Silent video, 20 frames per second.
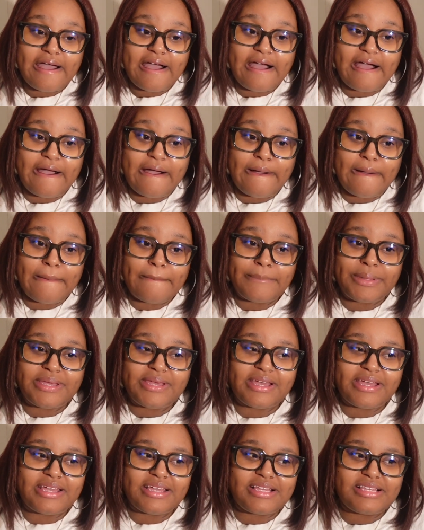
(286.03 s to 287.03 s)

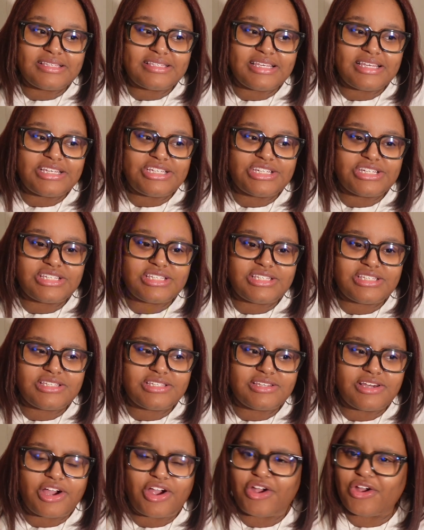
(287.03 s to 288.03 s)
because it just
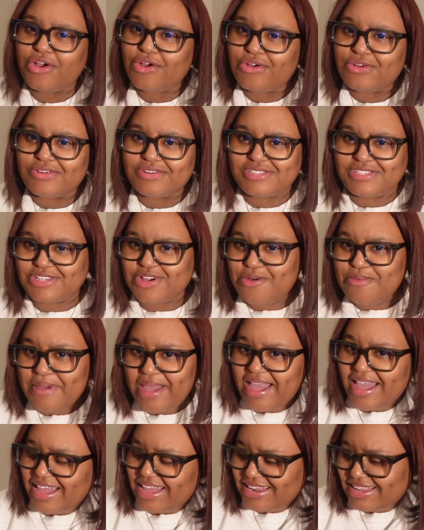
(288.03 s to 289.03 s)
hurt so
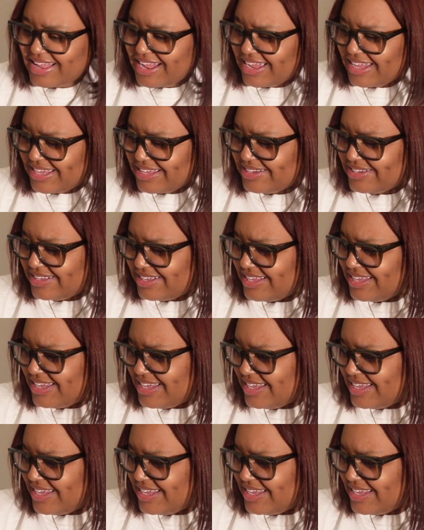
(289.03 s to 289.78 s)
bad. Like it